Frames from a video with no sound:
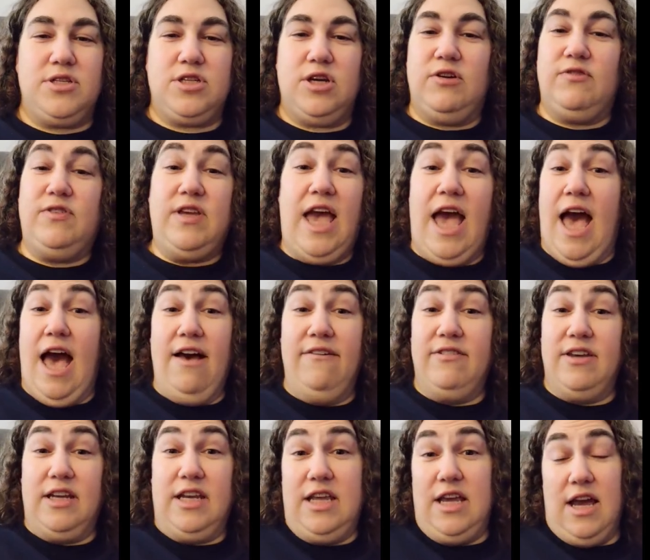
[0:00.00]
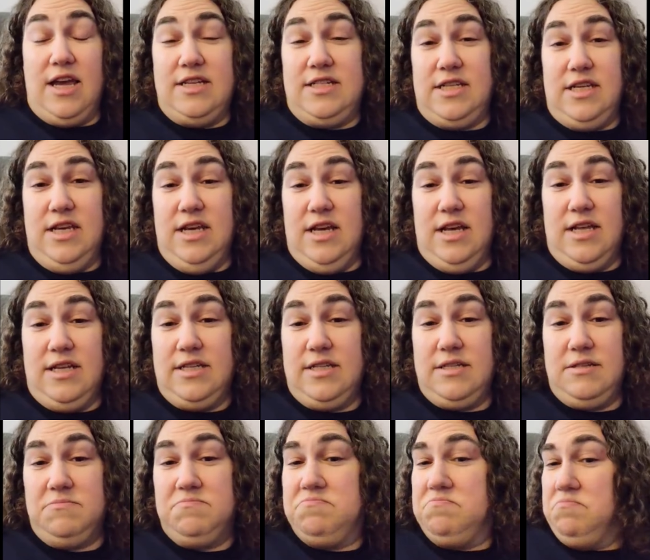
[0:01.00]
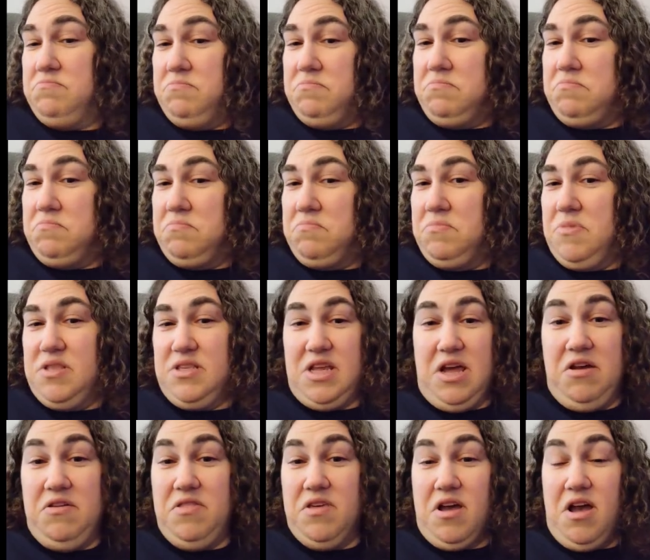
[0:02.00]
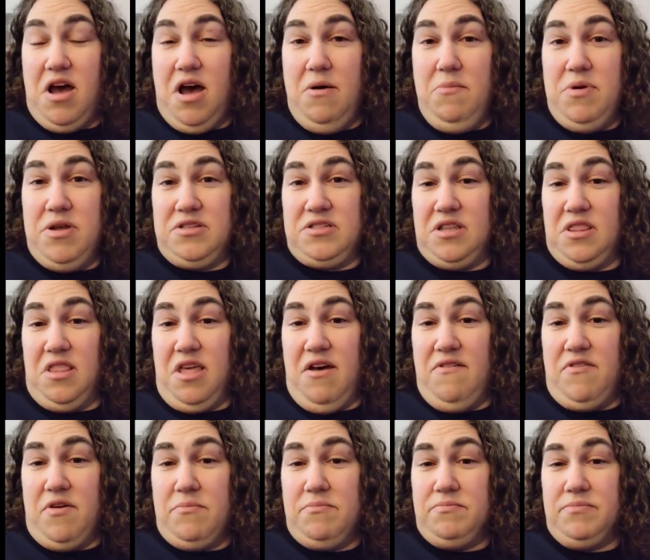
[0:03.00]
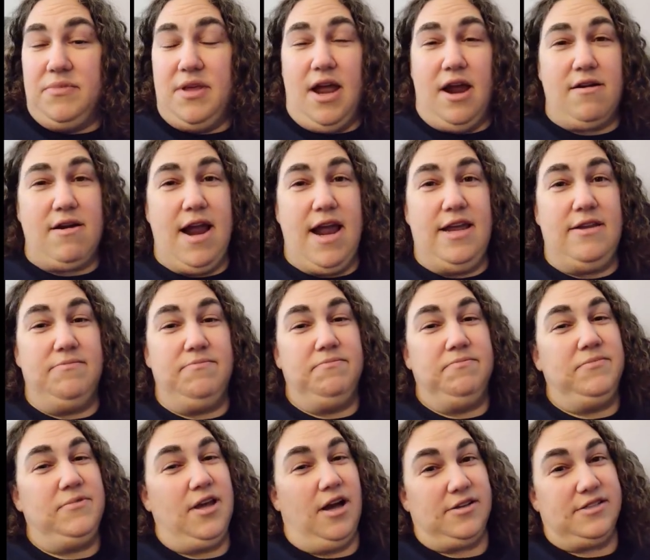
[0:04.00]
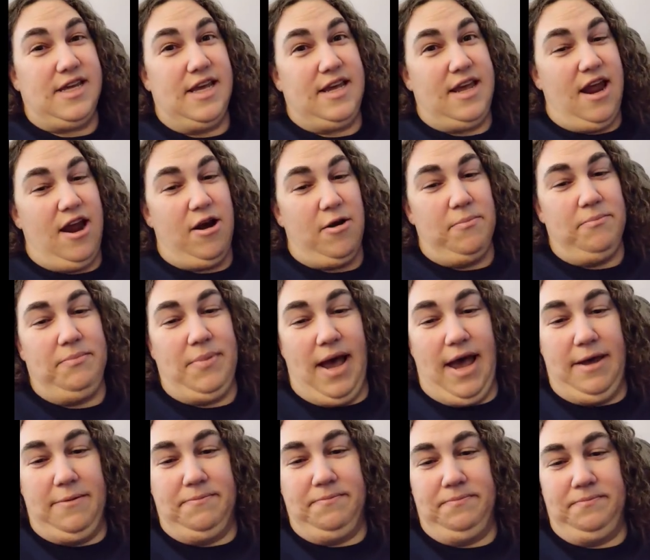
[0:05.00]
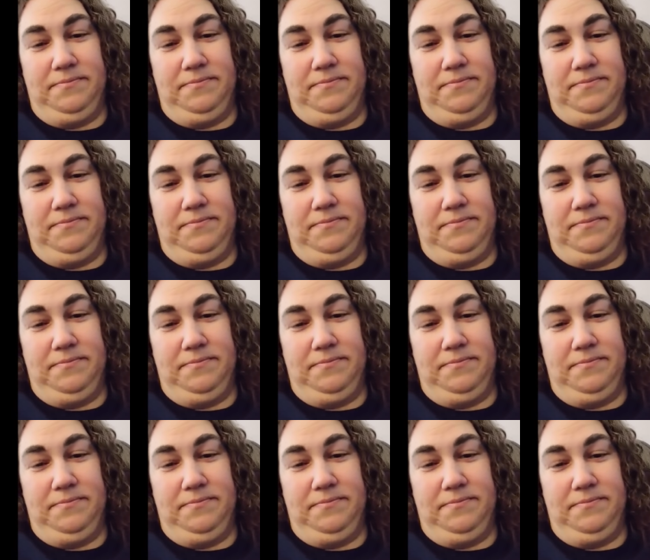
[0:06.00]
So if you have any ideas, down in the comments. I'd love them. All right. Y'all take care. Bye.